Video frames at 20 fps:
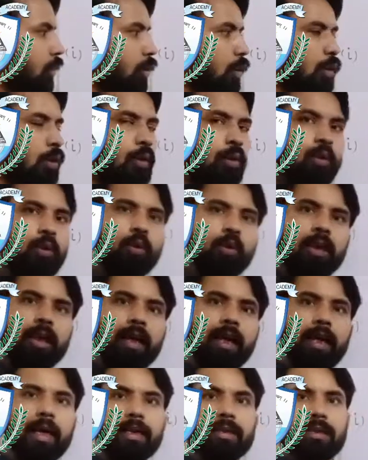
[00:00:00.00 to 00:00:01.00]
whole
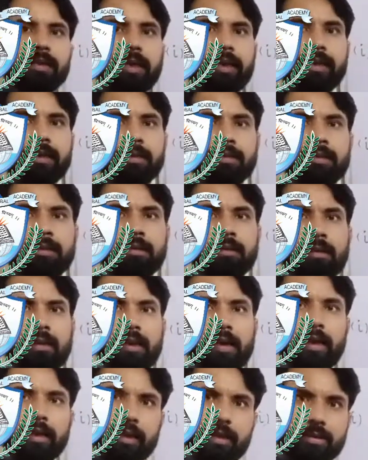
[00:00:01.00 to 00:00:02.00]
exercise.
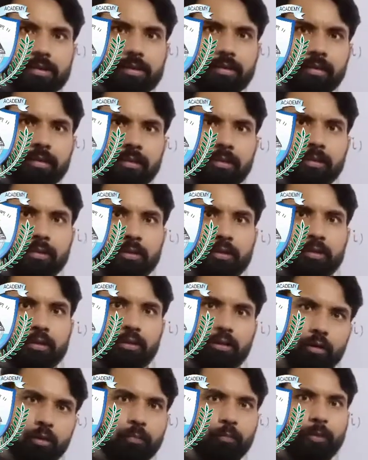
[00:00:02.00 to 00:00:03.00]
Understood?
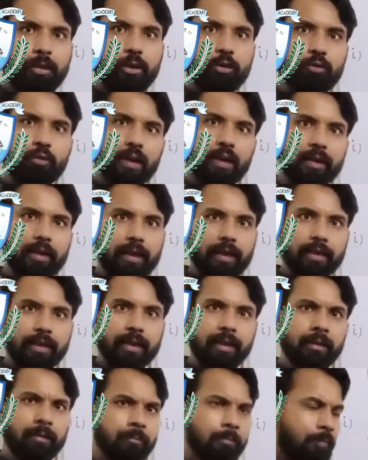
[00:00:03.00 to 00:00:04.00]
Hope you are
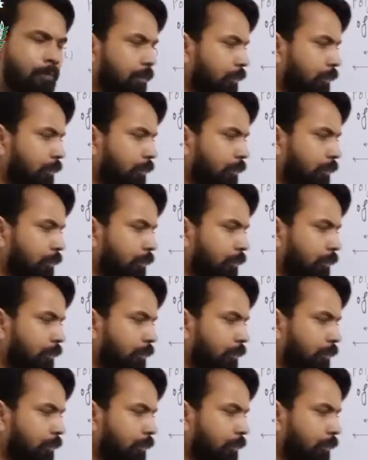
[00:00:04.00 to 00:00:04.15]
getting.